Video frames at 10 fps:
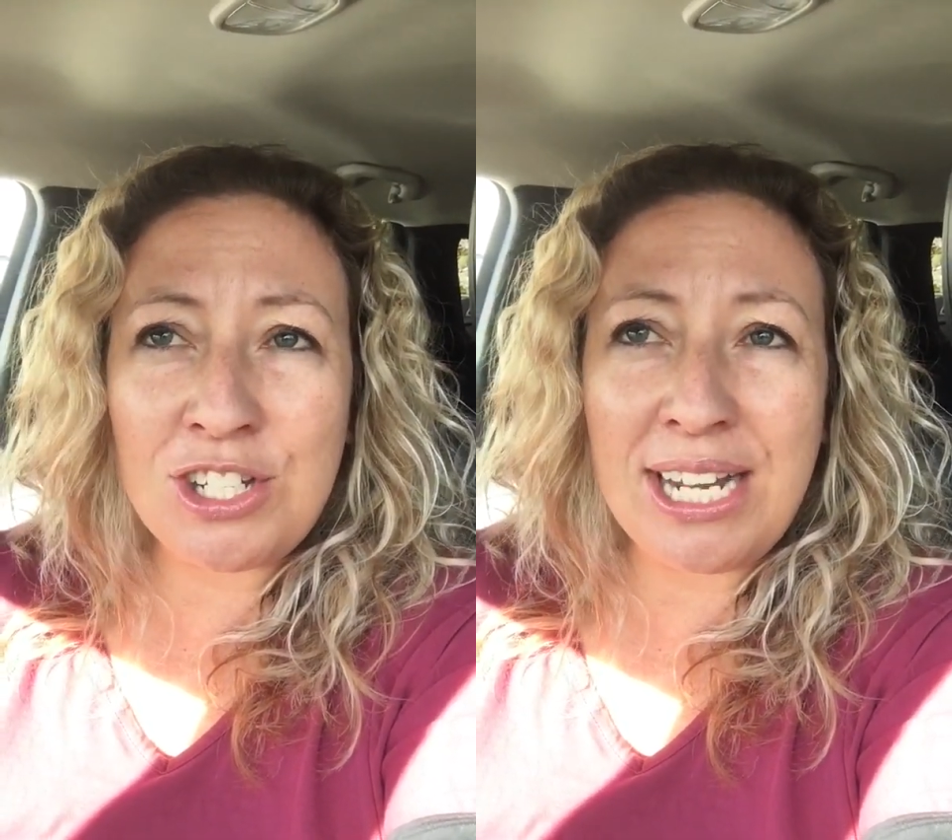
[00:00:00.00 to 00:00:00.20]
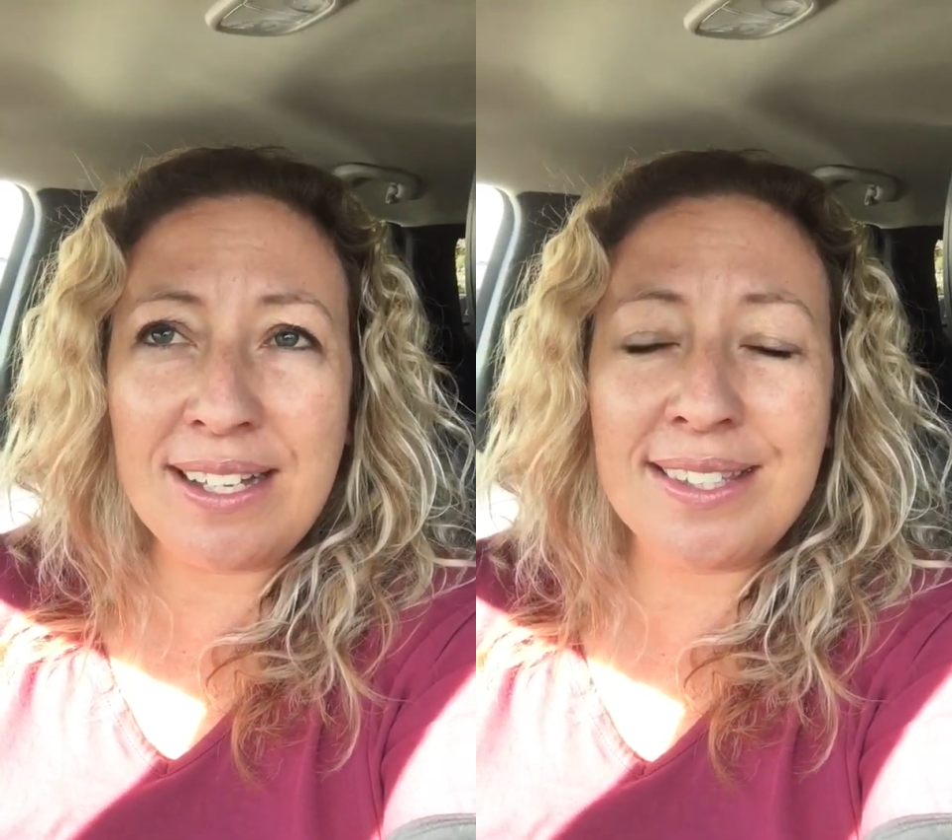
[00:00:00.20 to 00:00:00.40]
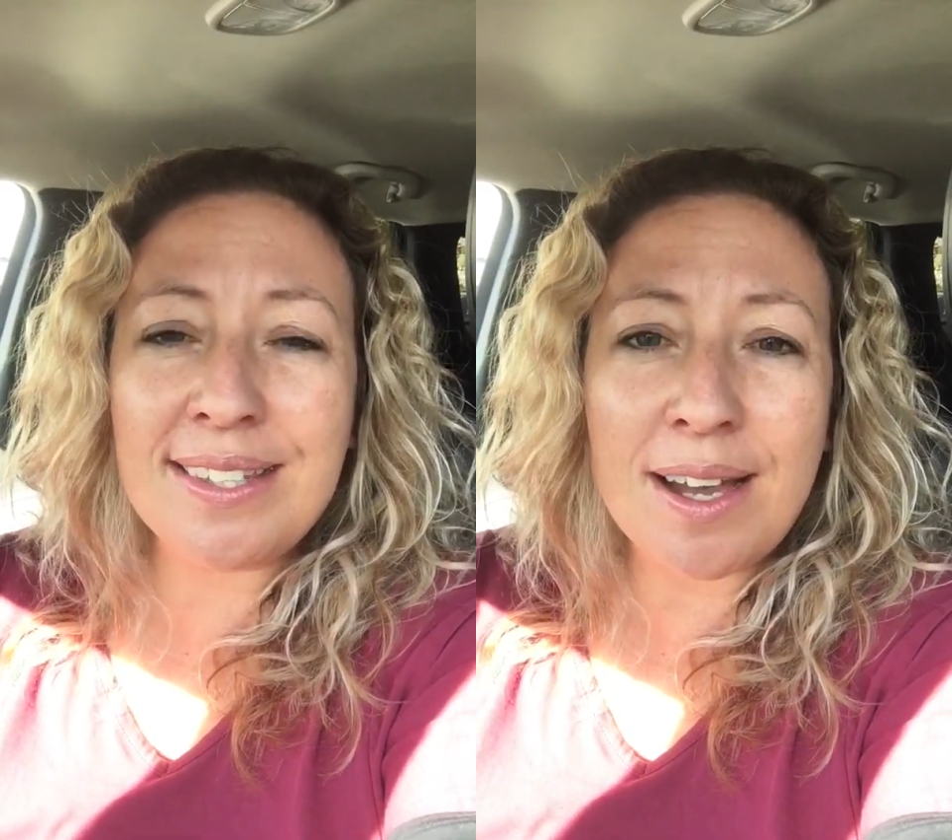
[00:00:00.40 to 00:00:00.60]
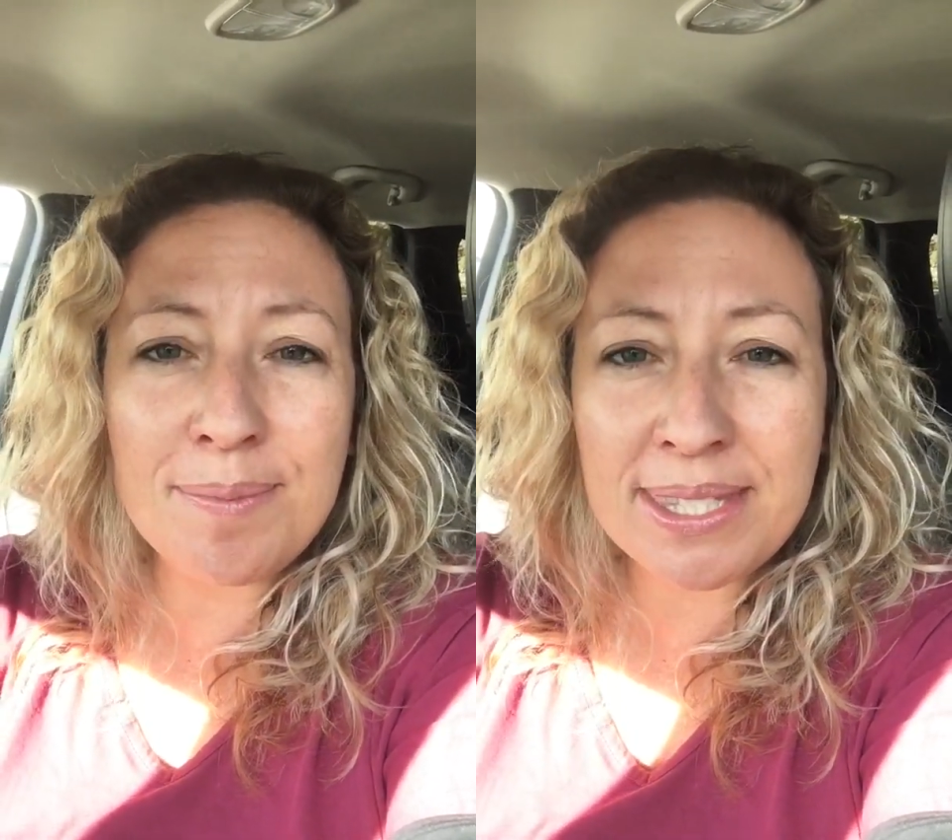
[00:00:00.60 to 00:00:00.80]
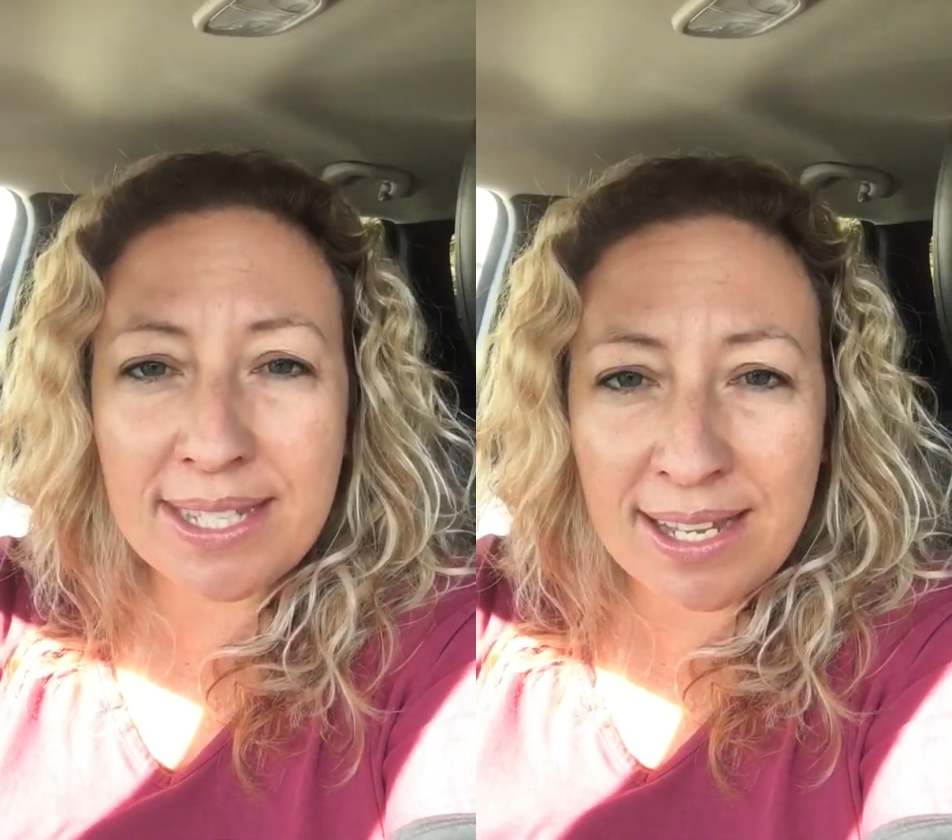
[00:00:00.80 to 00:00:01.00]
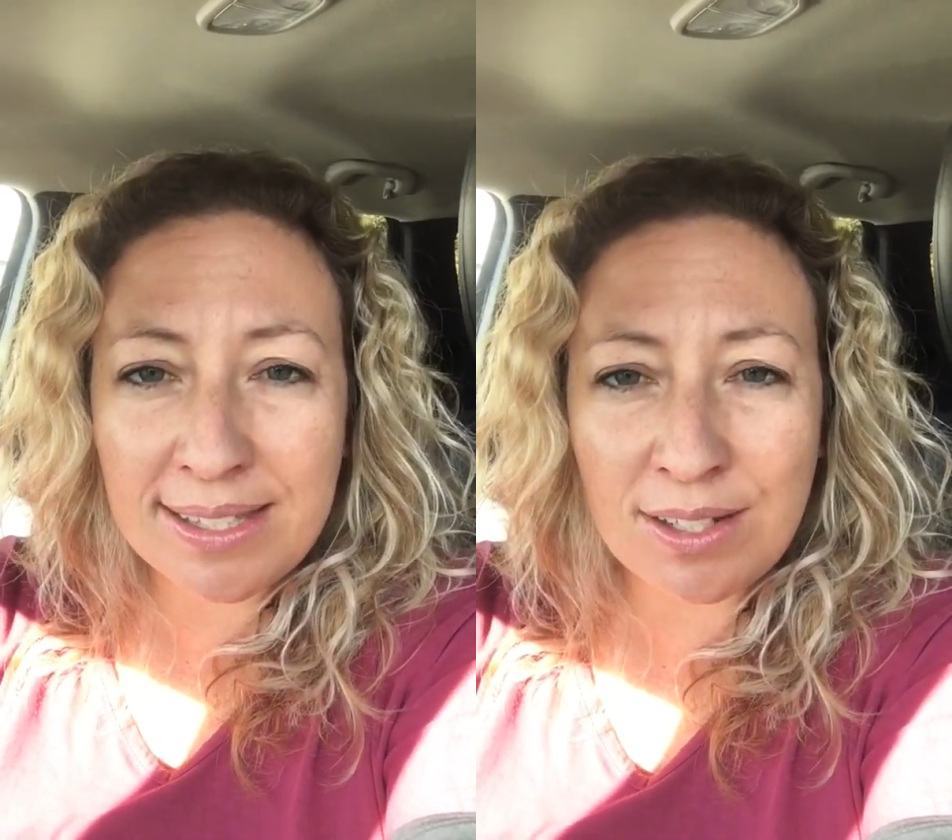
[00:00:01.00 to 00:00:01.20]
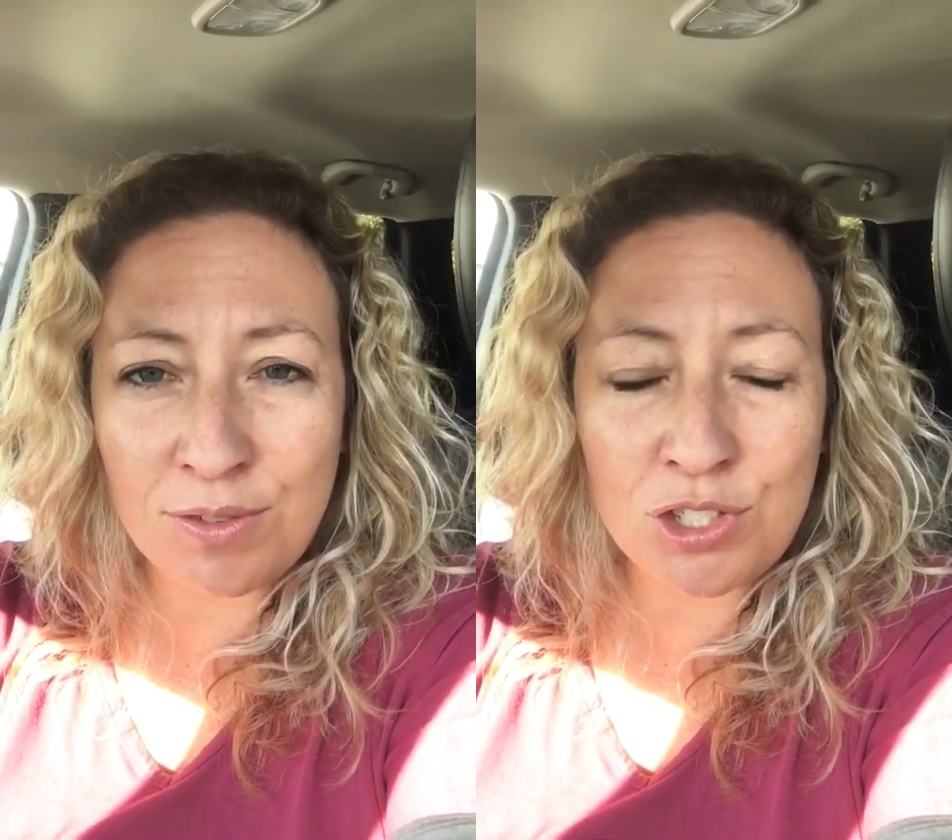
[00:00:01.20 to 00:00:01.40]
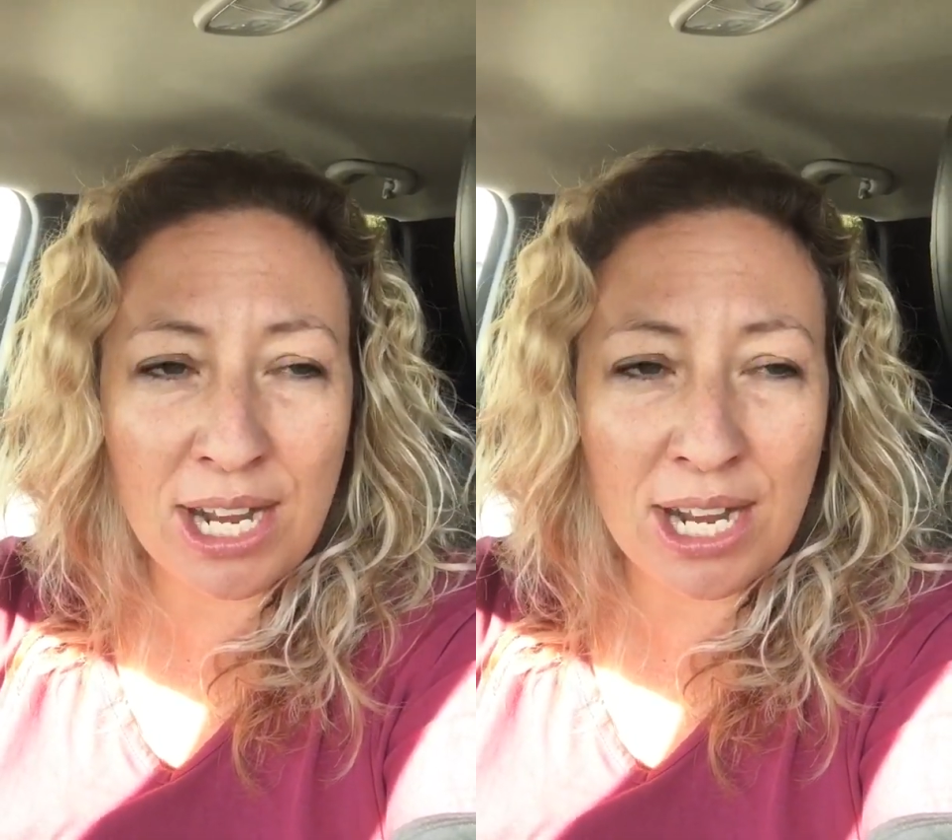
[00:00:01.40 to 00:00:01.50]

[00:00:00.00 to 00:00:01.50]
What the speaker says: she had some sense of